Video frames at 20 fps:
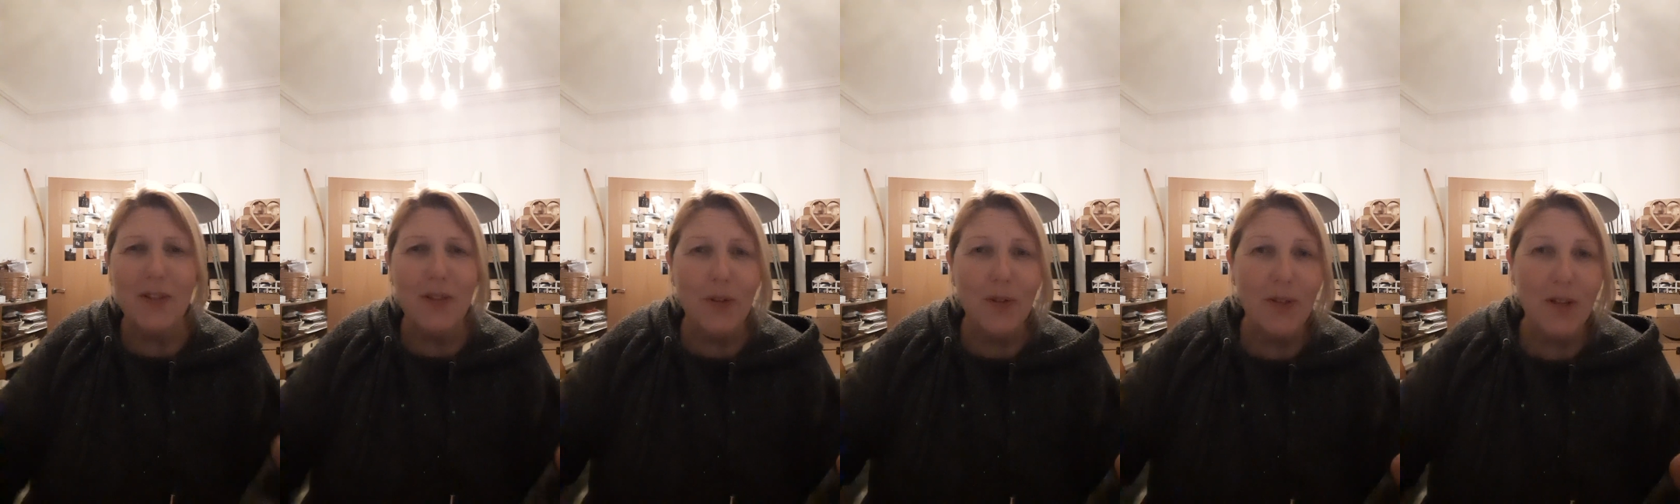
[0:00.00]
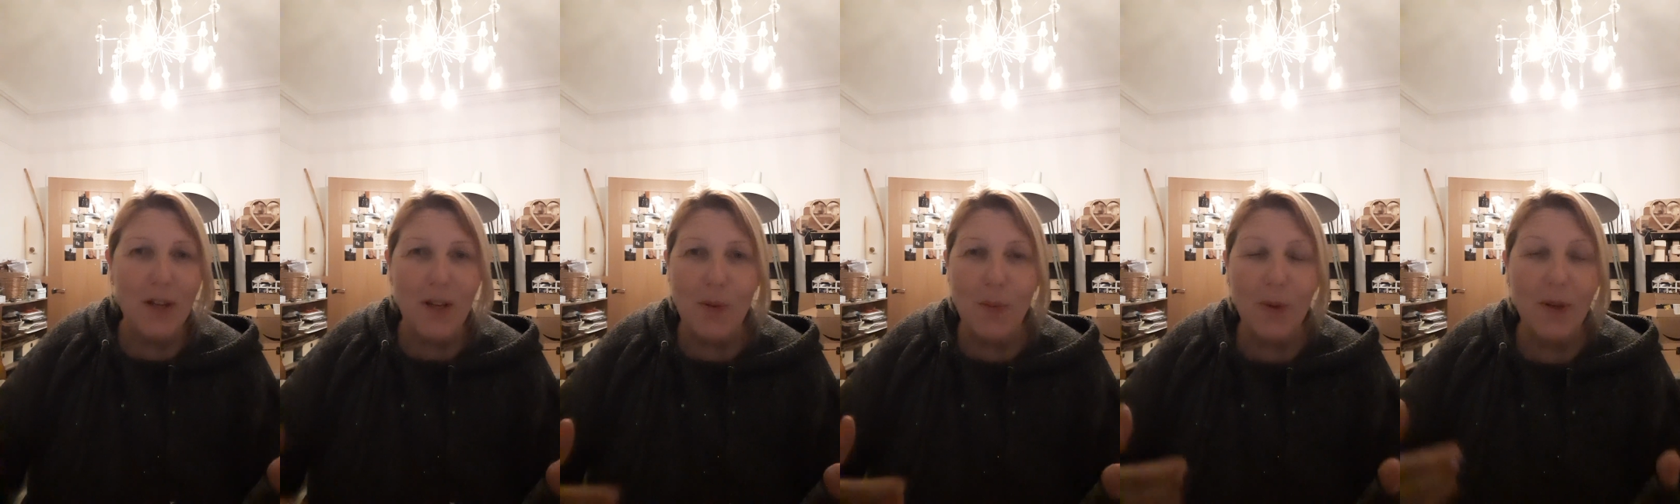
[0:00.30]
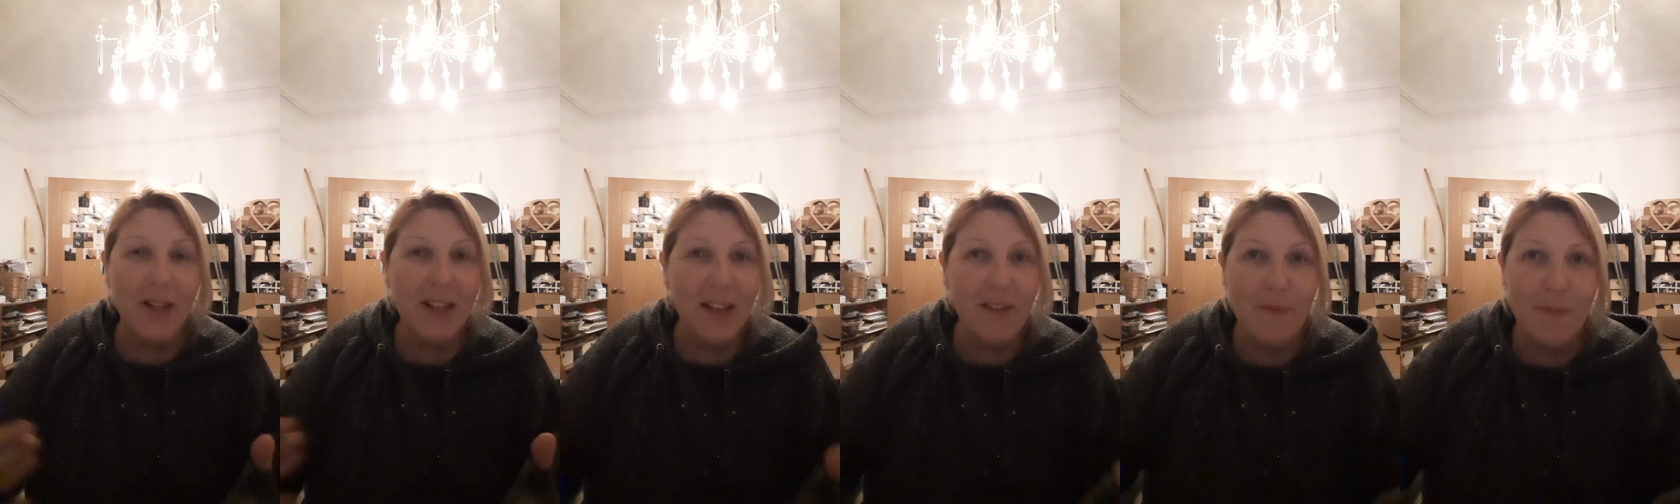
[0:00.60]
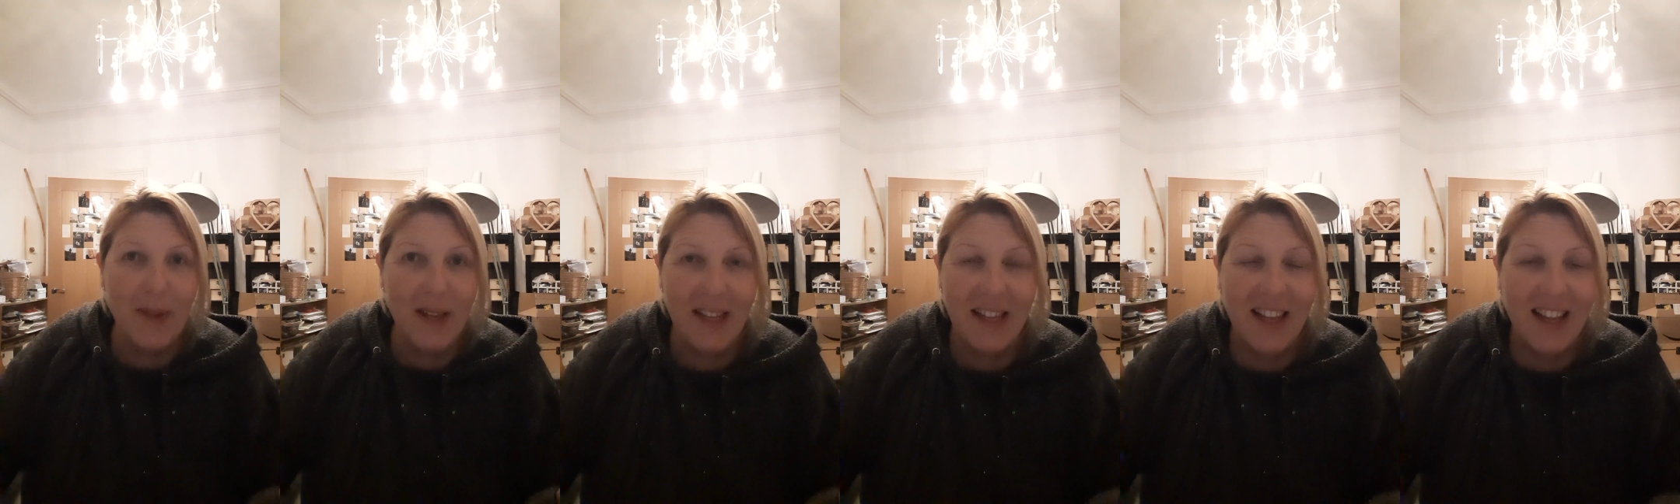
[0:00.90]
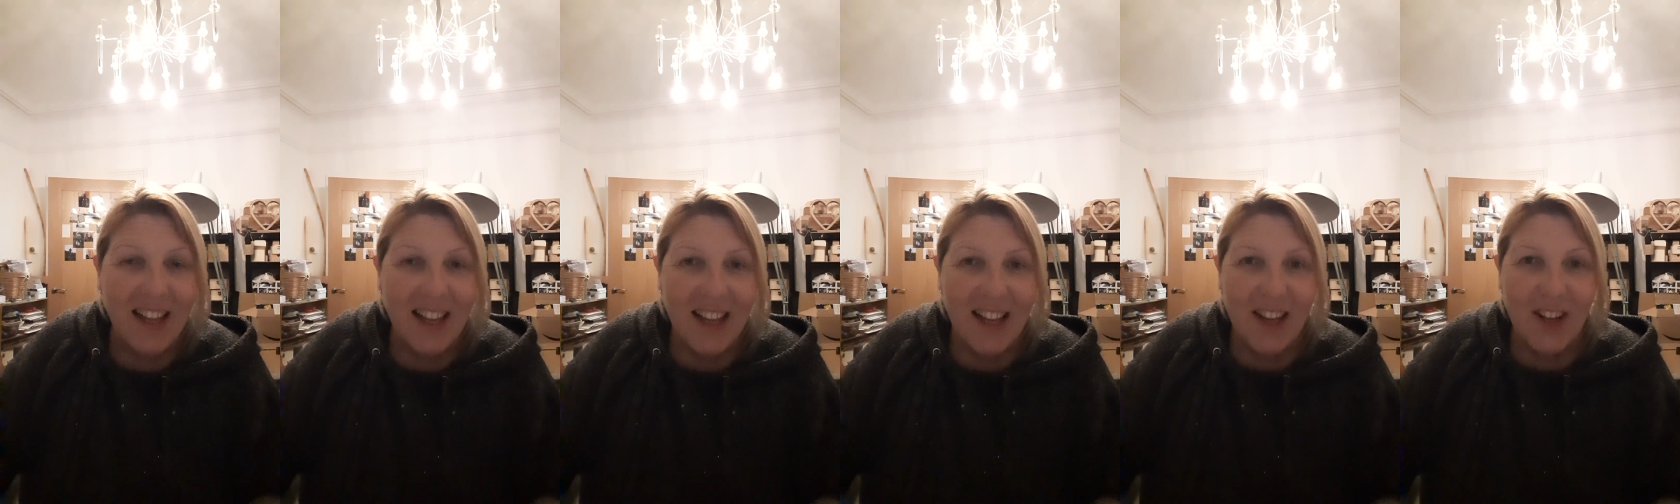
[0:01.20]
good and you want to give me
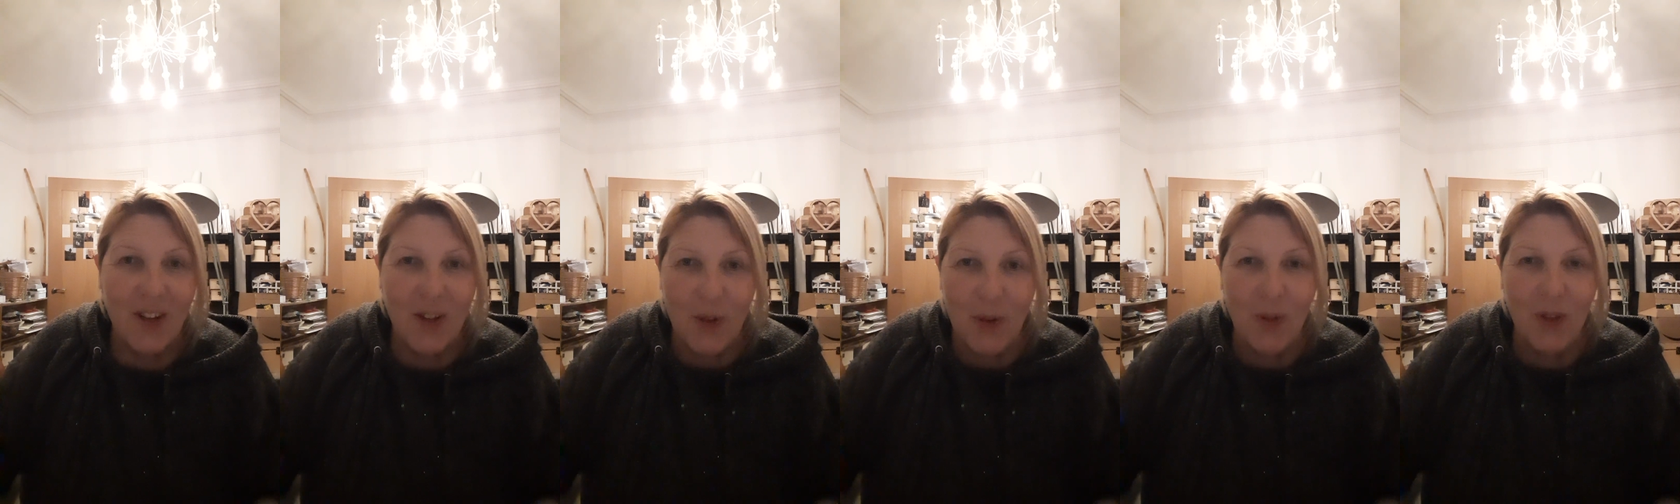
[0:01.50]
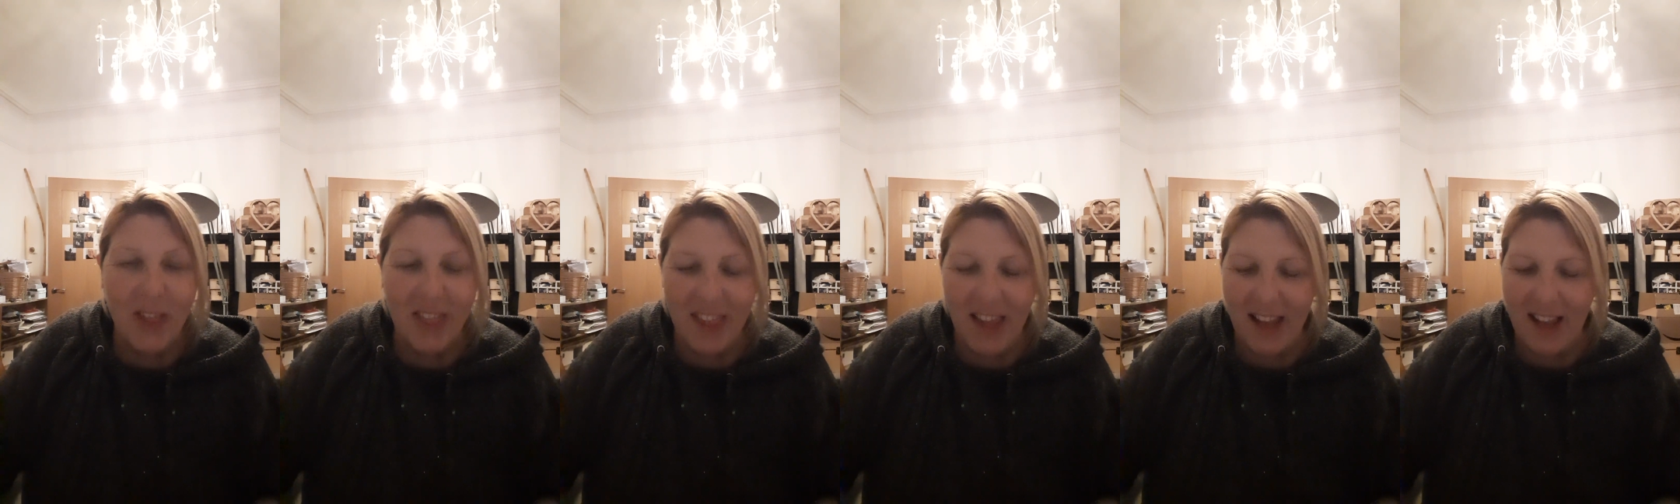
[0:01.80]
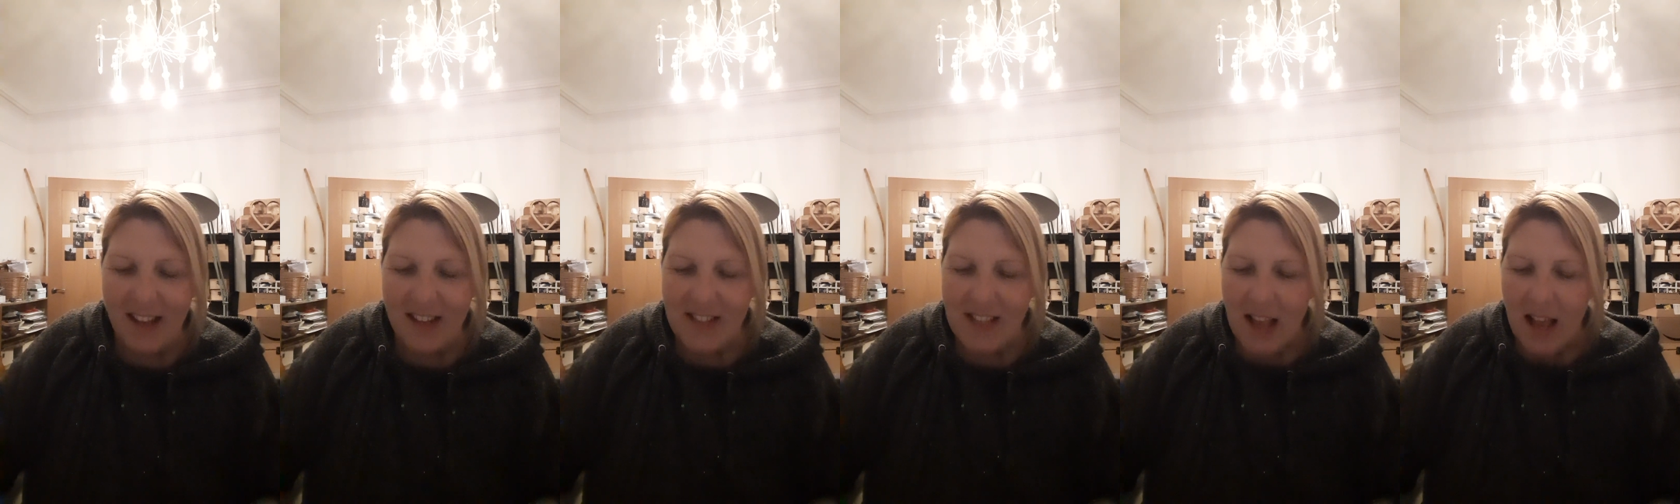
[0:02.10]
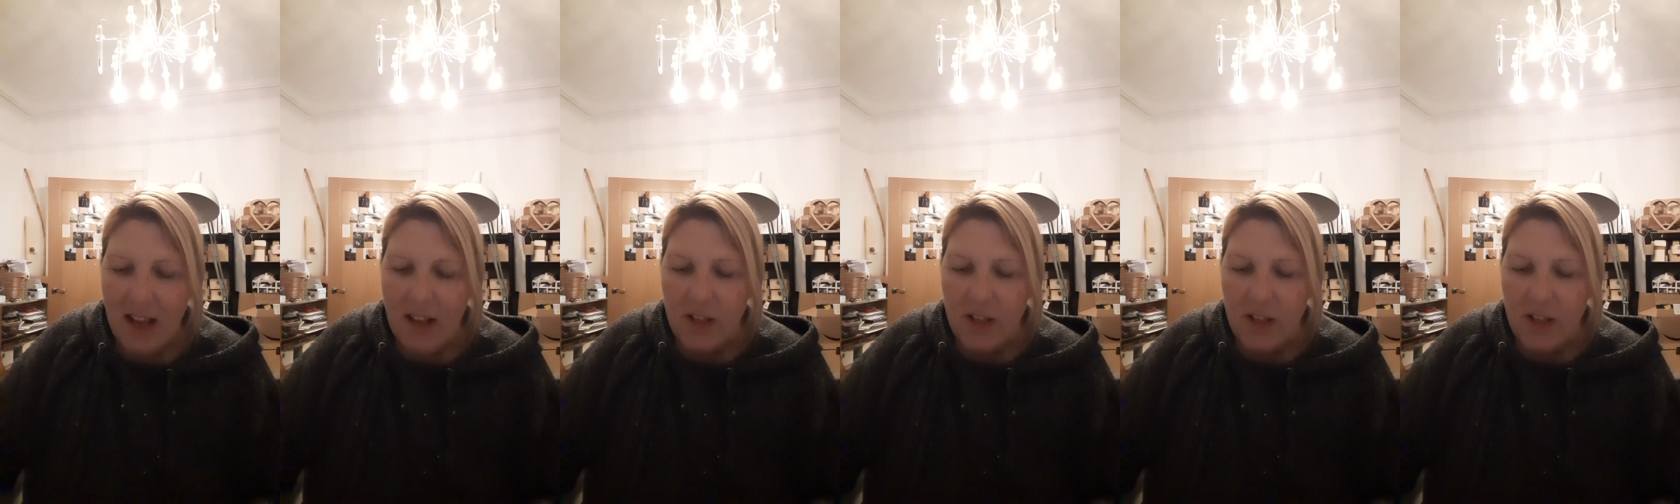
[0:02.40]
cool things.